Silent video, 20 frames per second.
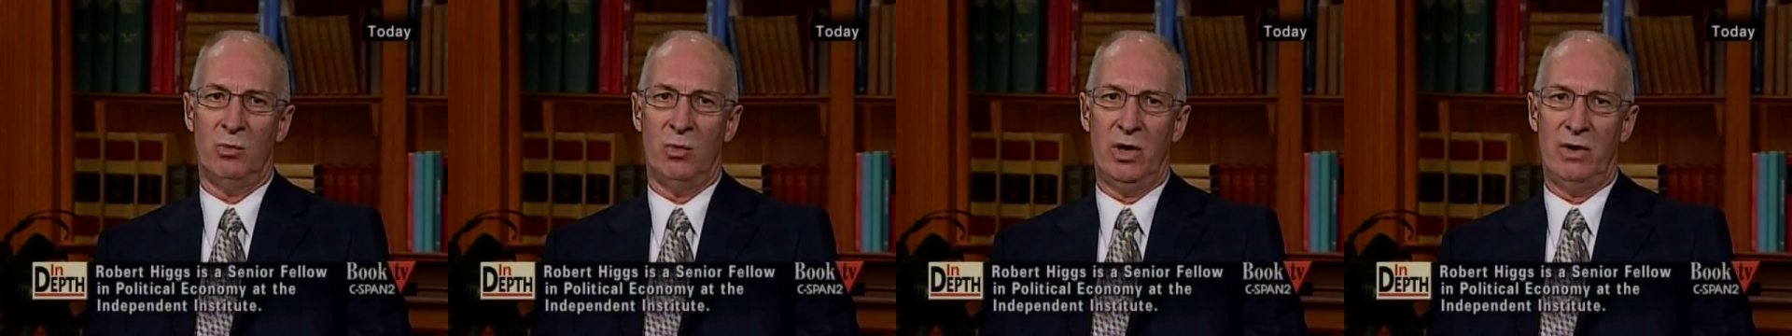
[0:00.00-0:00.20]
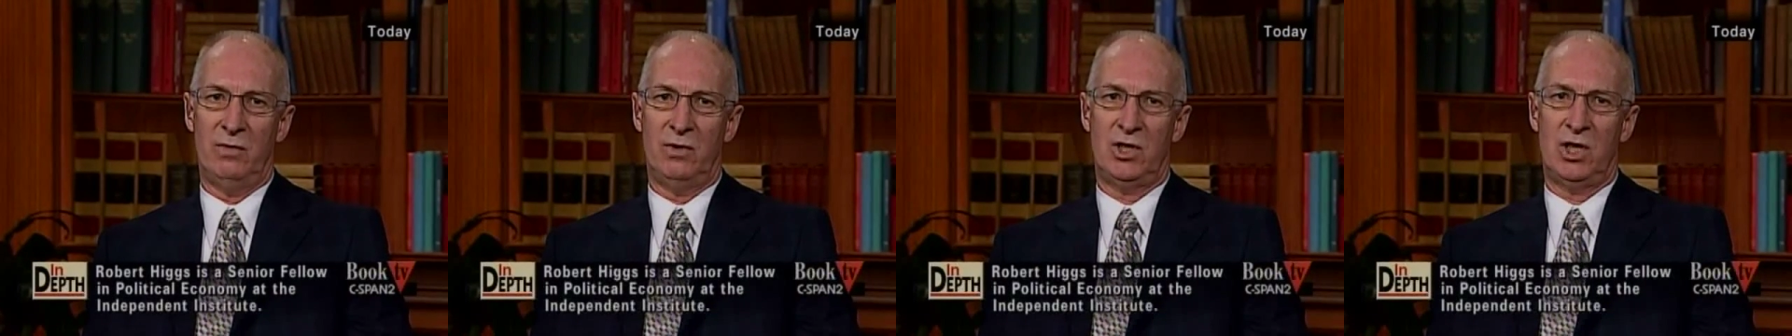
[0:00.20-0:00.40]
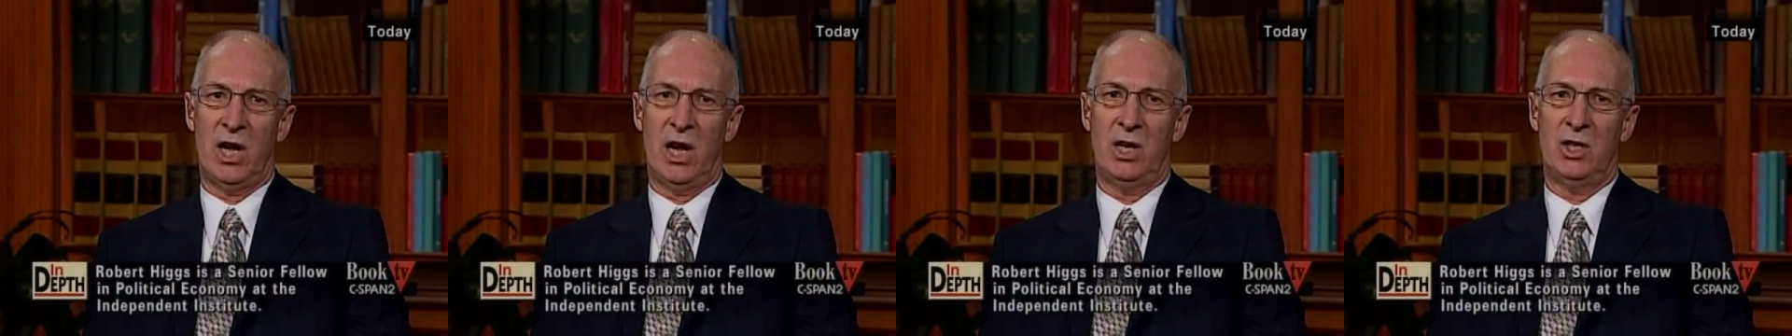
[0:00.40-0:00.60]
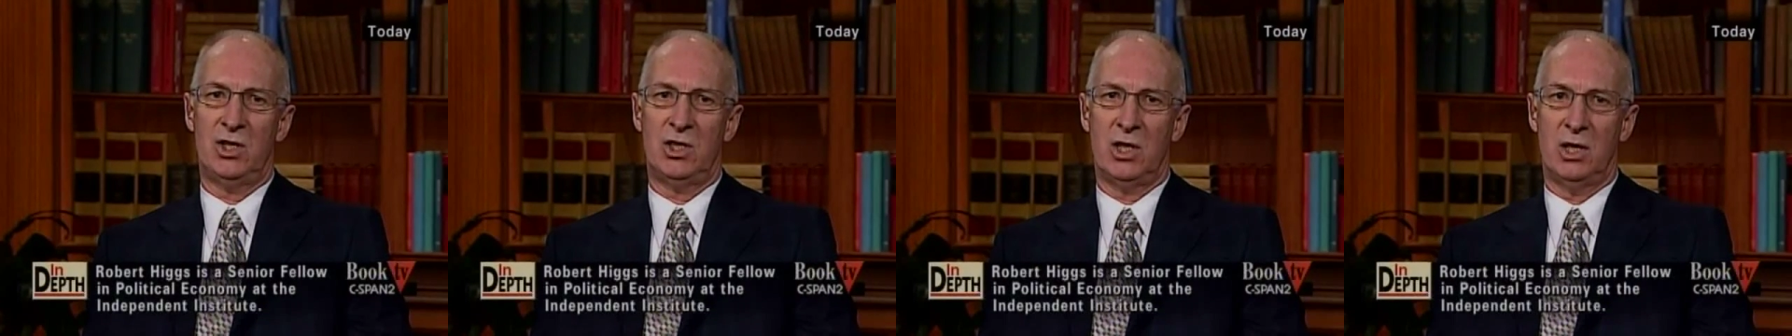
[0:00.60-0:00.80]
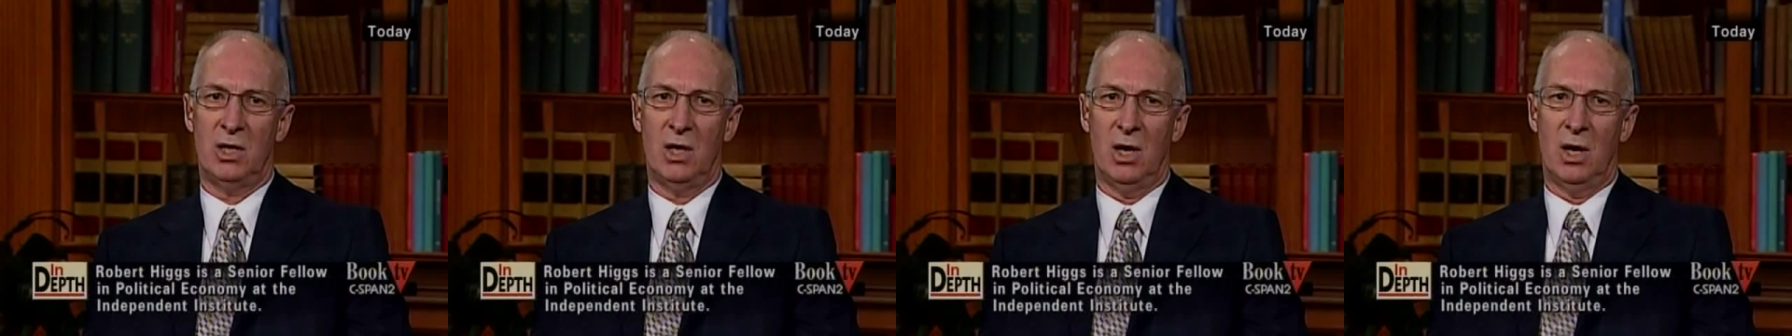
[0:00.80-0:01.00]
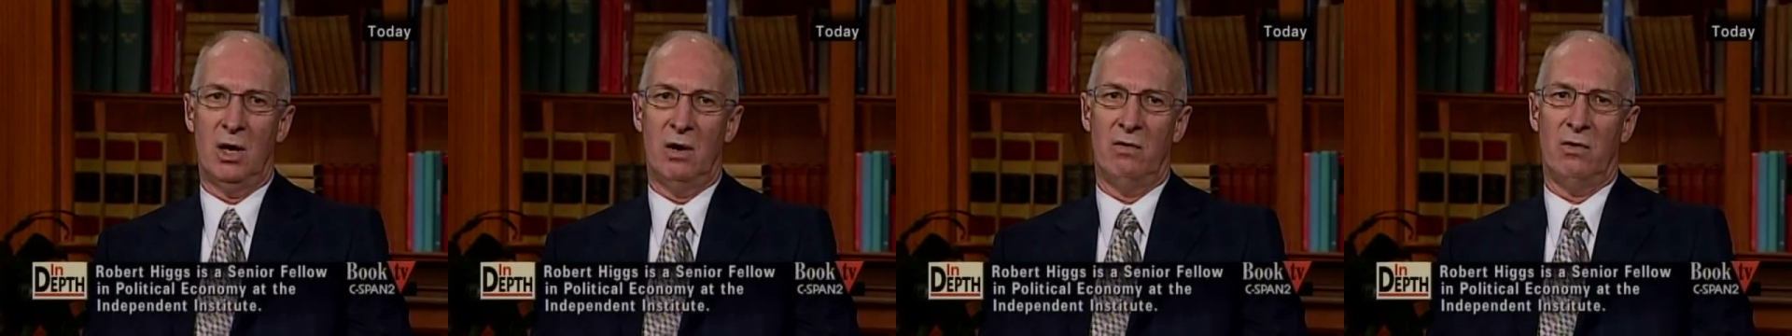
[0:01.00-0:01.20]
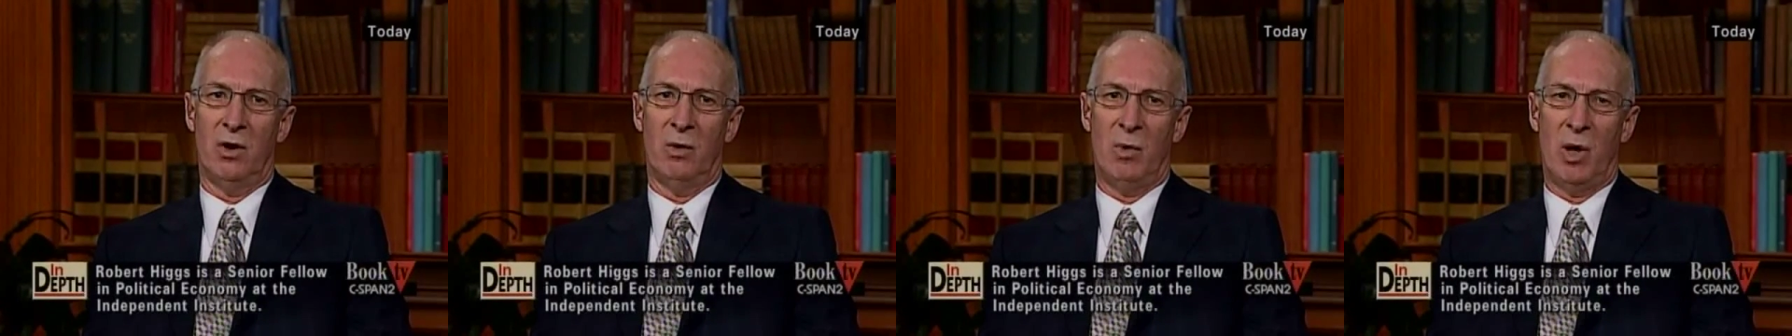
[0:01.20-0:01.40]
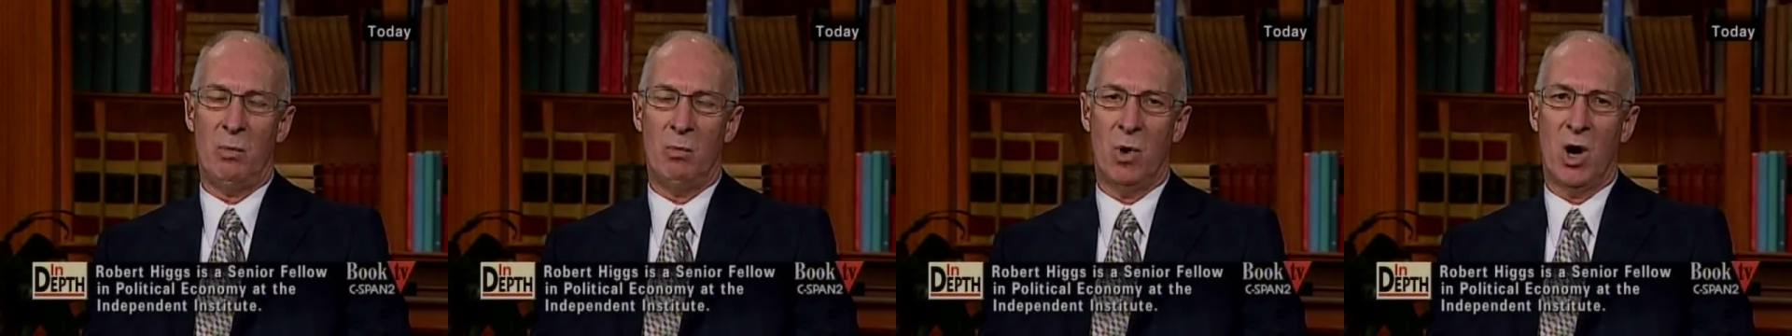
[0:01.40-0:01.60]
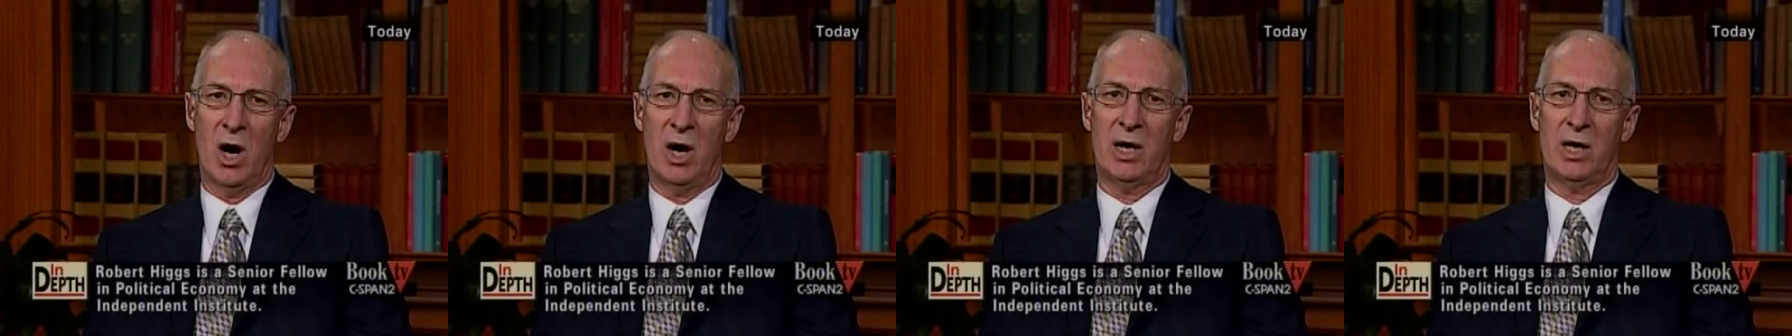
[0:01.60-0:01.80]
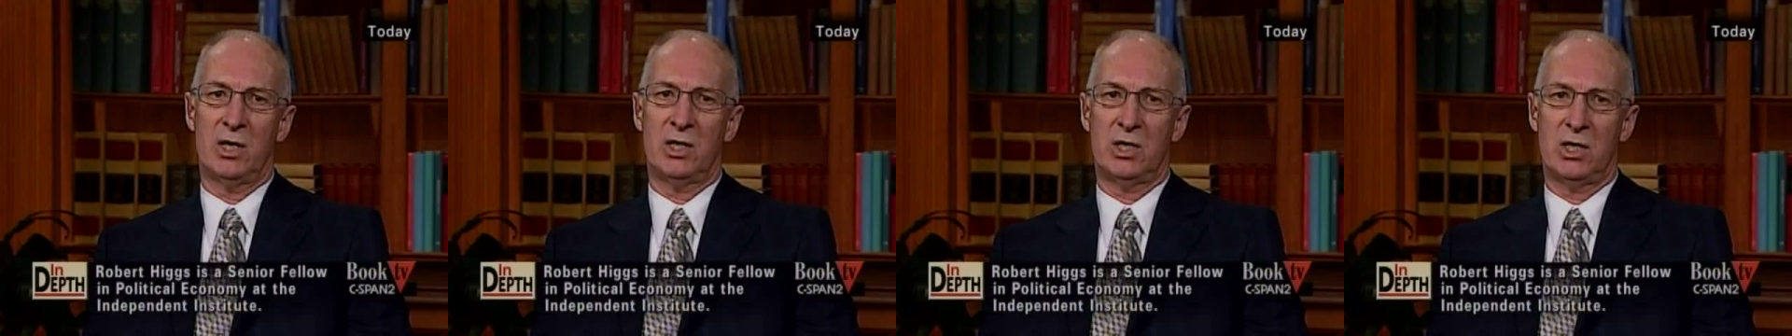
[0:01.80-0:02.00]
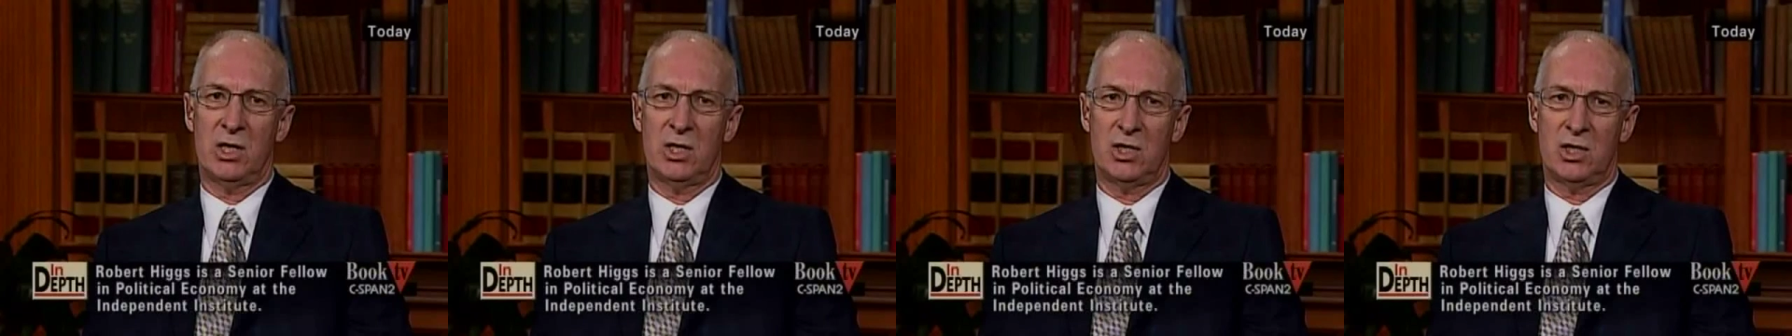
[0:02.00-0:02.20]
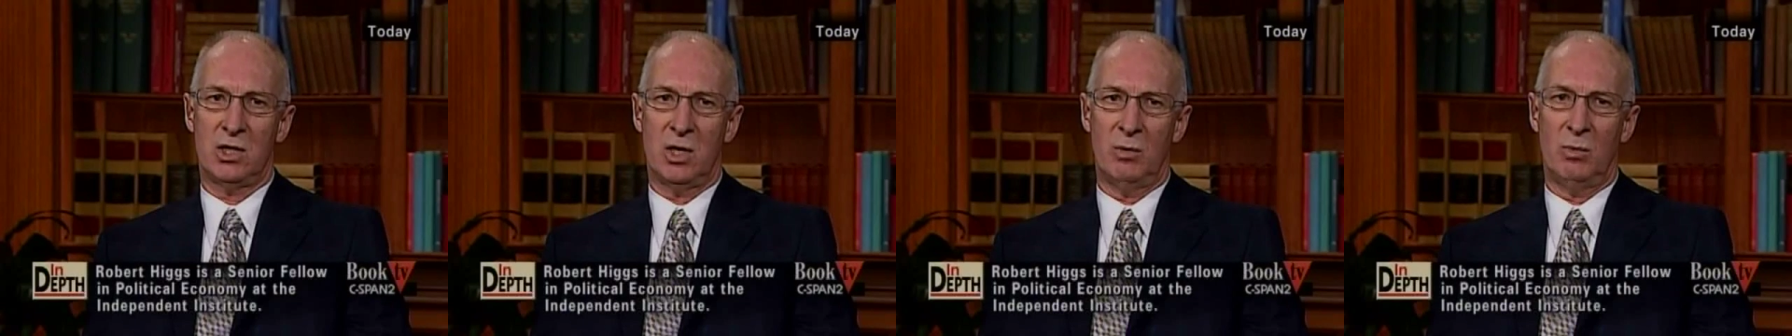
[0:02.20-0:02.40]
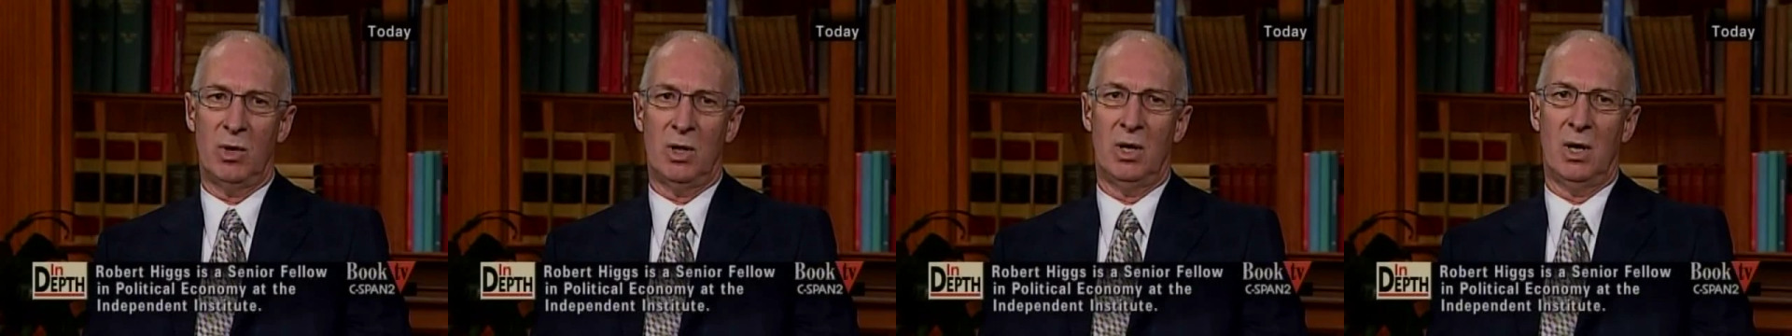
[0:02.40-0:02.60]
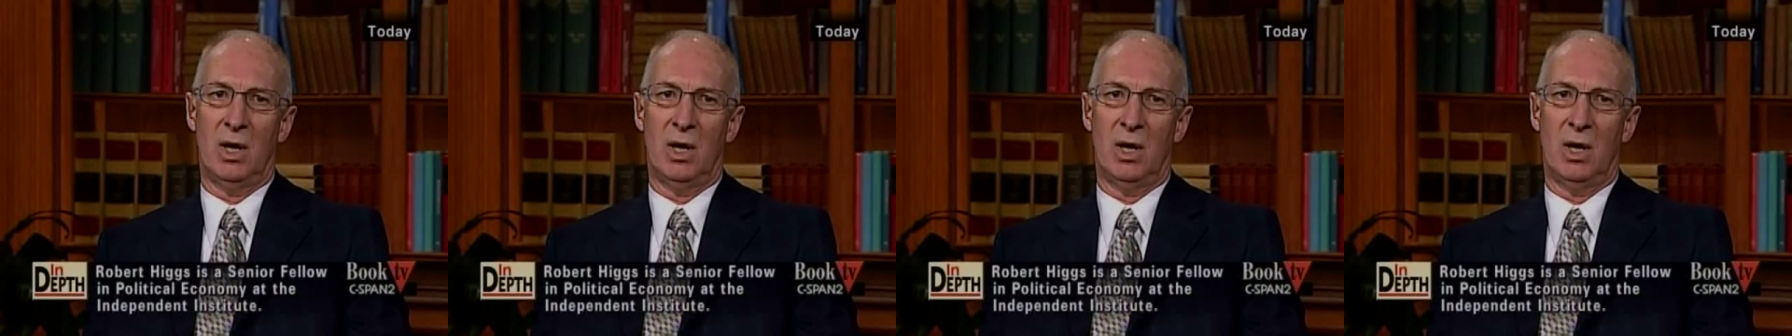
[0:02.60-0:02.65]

We've changed it from a market system,